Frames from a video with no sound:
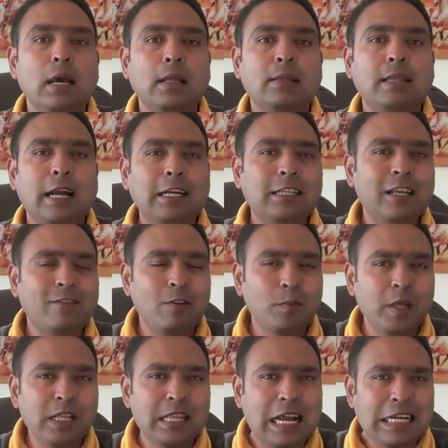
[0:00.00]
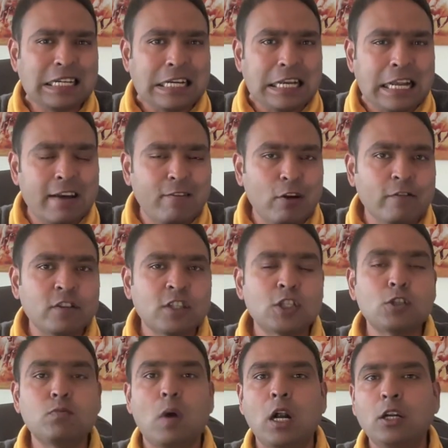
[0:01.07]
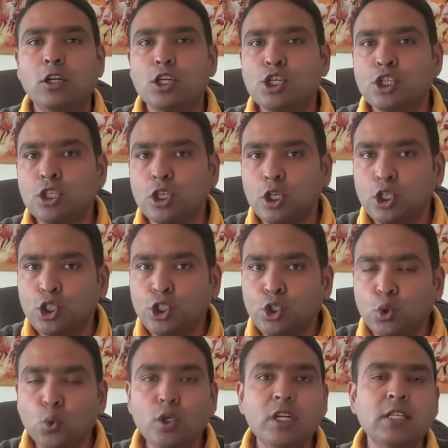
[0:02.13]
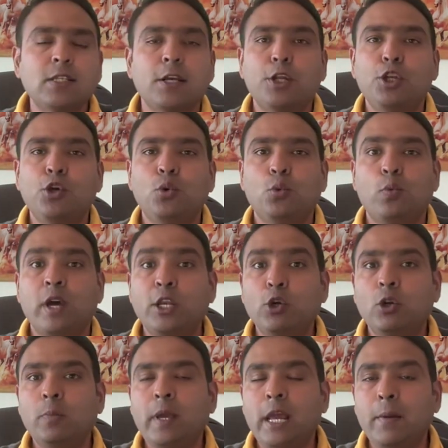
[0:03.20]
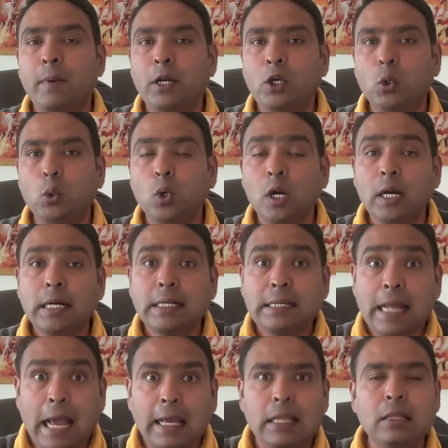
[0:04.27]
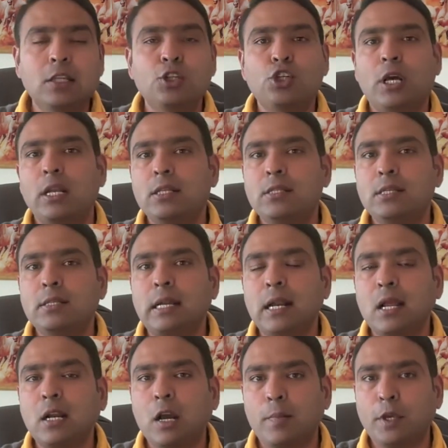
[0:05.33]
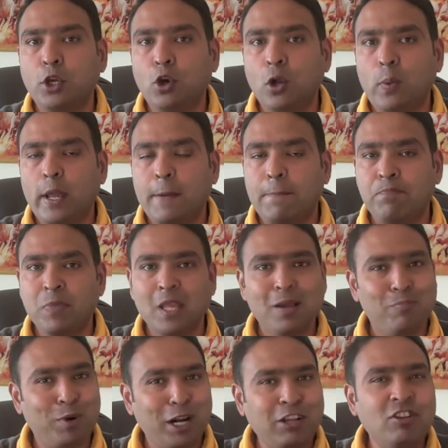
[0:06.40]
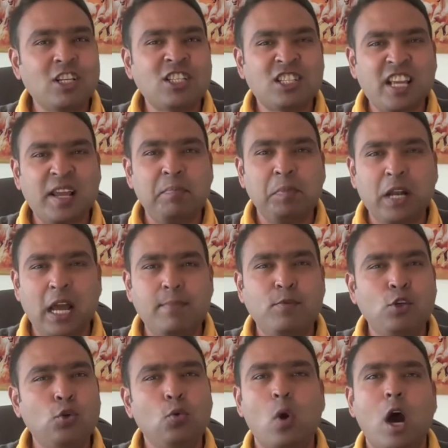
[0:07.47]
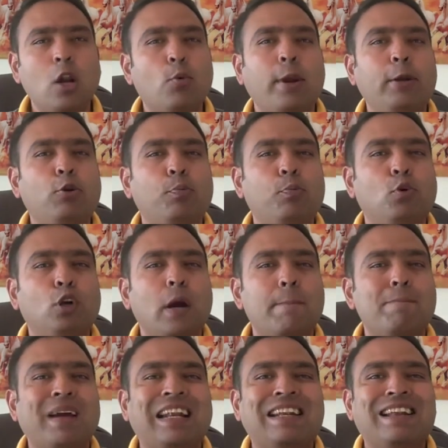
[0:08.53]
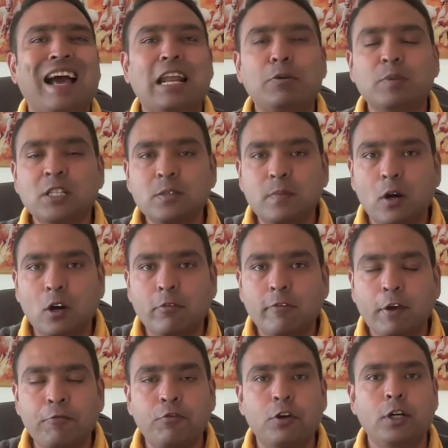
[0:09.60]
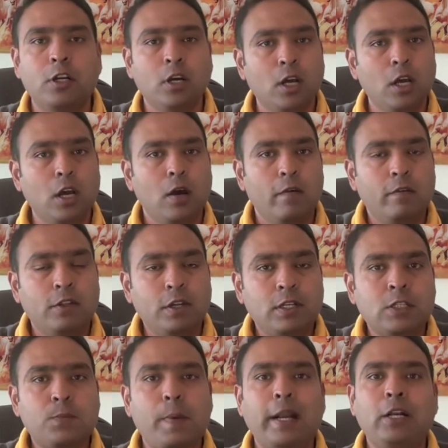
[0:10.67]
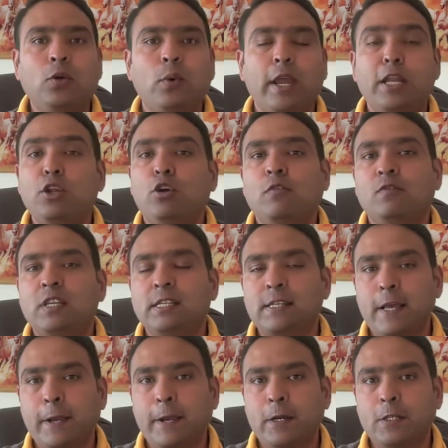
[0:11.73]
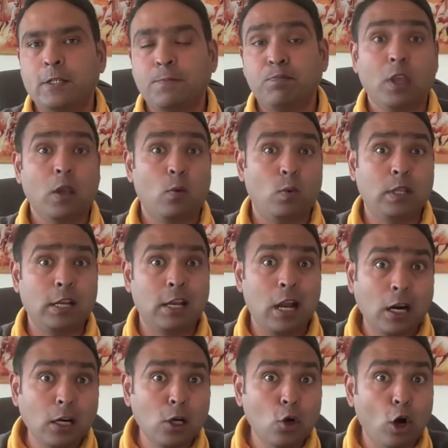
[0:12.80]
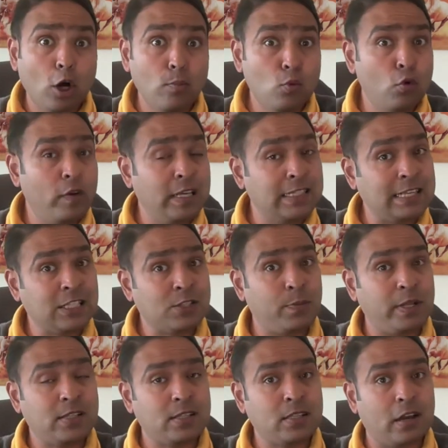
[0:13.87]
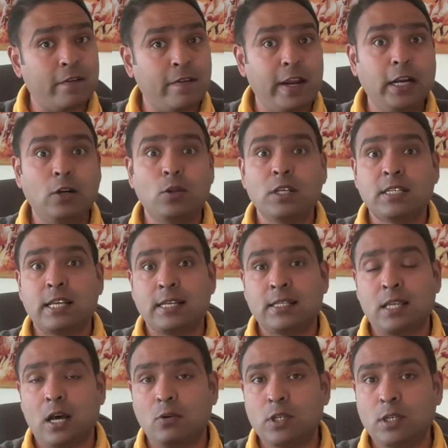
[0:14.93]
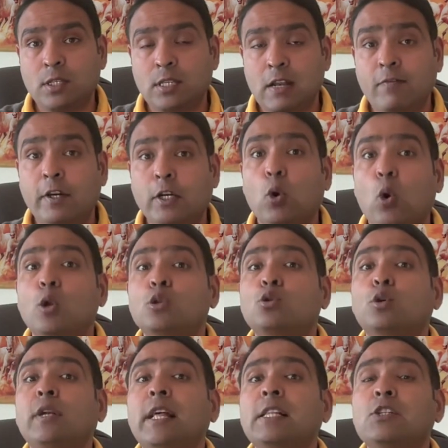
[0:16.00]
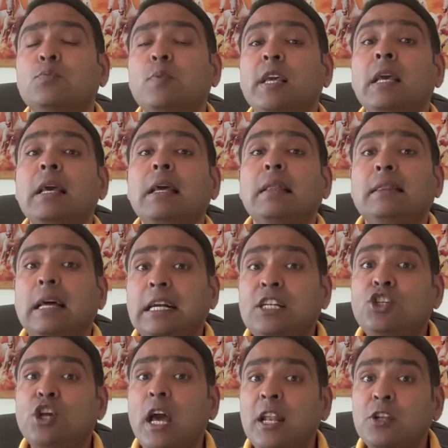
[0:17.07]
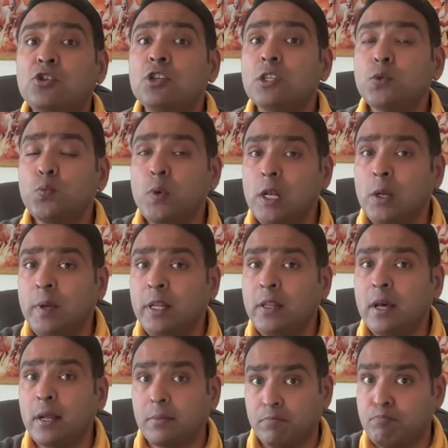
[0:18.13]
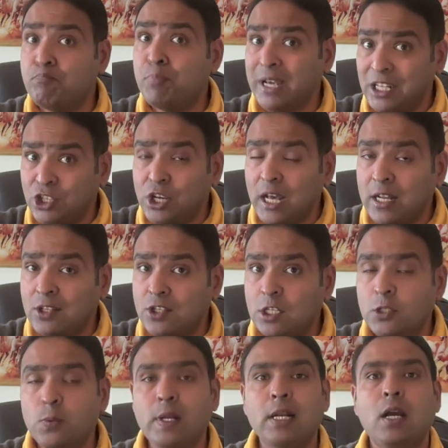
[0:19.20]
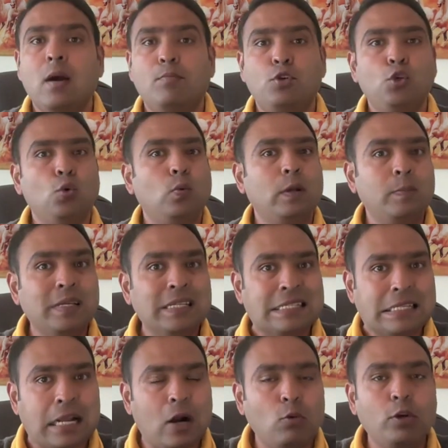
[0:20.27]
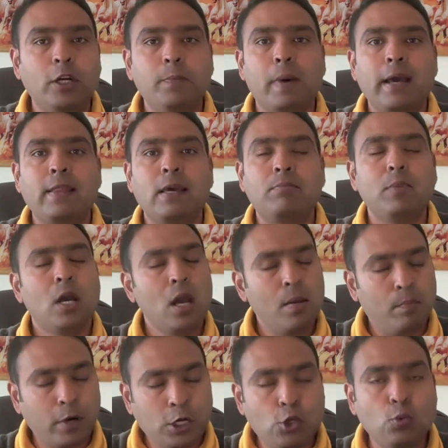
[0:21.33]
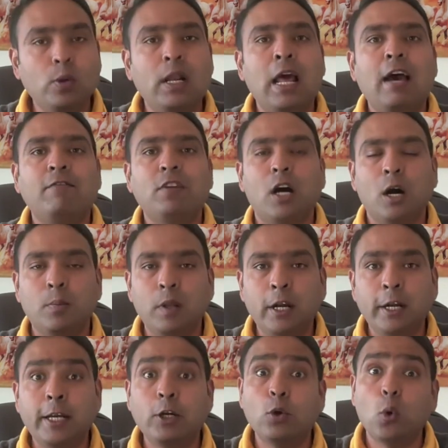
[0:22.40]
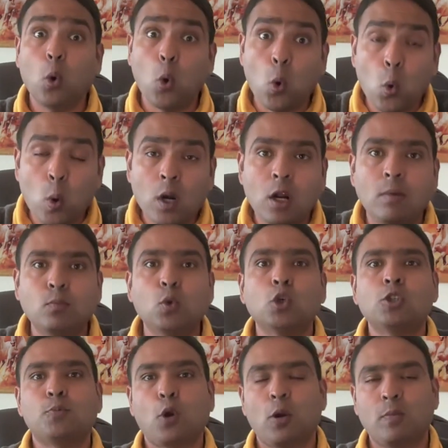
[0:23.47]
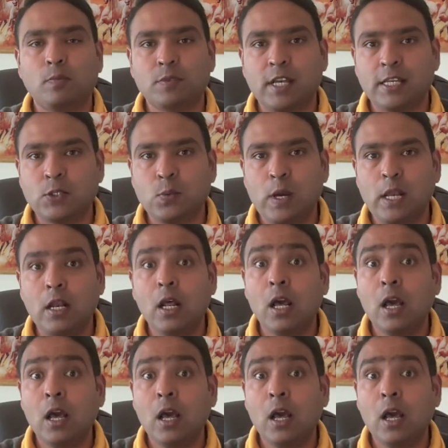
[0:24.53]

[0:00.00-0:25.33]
that there will be that level of smartness, shrewdness in you where you will be able to tackle the challenges that are coming your way. But at the same time, you are going to put a magnanimous amount of effort with respect to any of these areas. With a Lagna Lord moving 6 places away into the 6th house itself, it also tells me that challenges will be there. Big challenges will come. You will be surrounded by them, but you will have the ability to overcome those problems as well